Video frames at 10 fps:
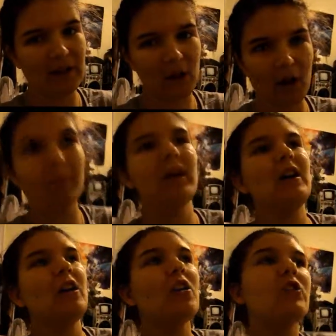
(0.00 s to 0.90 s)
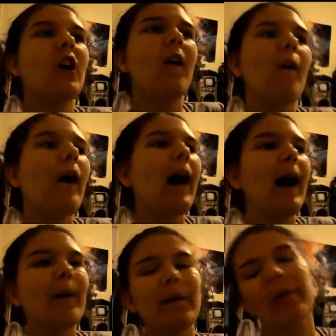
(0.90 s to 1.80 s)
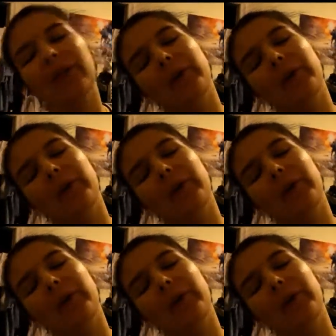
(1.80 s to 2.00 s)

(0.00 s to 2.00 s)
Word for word: top so I went with